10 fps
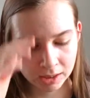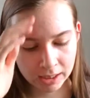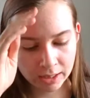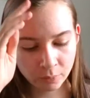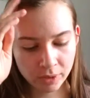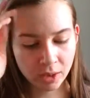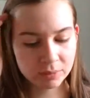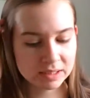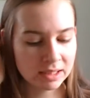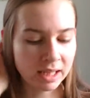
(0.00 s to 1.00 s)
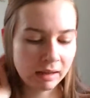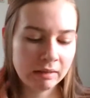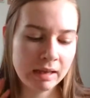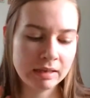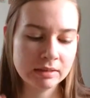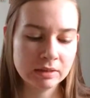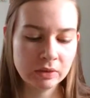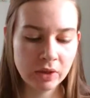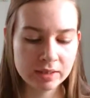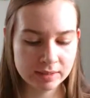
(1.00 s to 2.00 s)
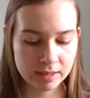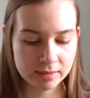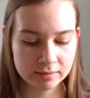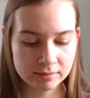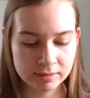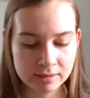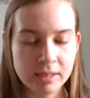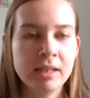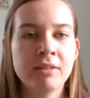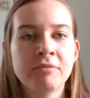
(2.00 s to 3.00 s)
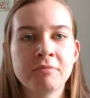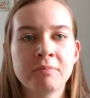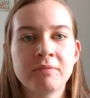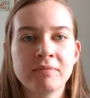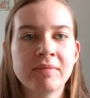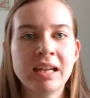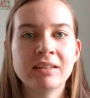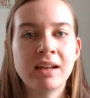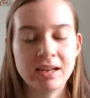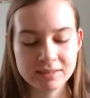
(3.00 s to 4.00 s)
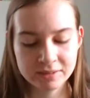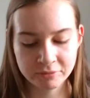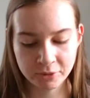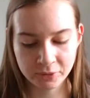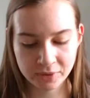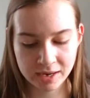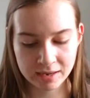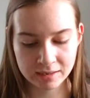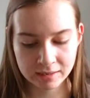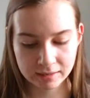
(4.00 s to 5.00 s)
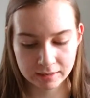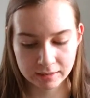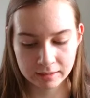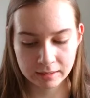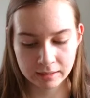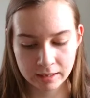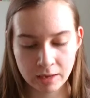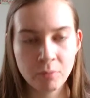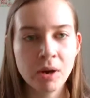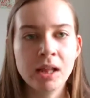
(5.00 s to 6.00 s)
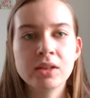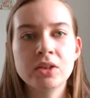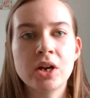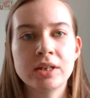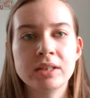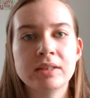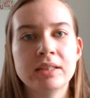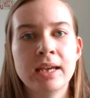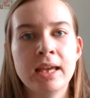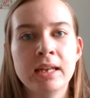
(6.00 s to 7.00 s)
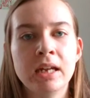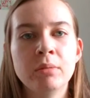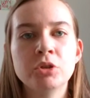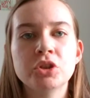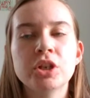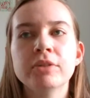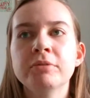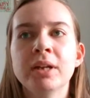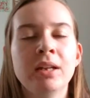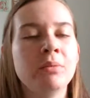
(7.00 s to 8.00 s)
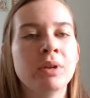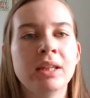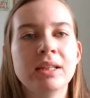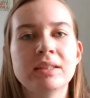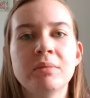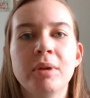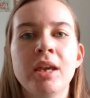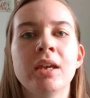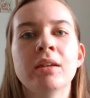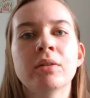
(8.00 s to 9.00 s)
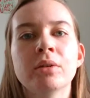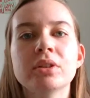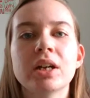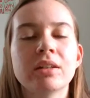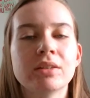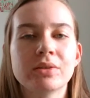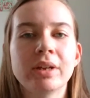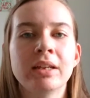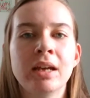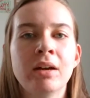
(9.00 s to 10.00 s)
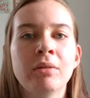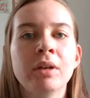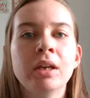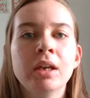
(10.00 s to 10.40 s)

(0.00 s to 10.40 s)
And when I was in that closet in my class in 4th grade, I wanted the darkness to end. And I'm sure for anyone that's in pain or darkness right now,